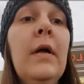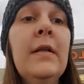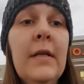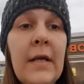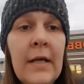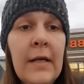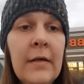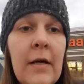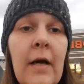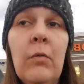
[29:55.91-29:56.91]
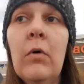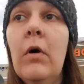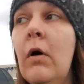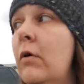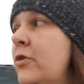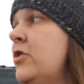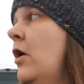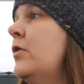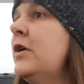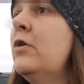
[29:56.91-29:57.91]
and then I will
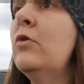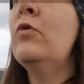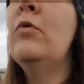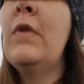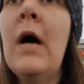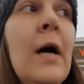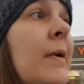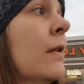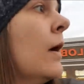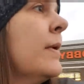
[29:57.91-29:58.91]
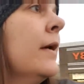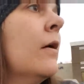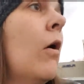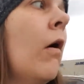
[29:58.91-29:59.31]
show you the Hobby Lobby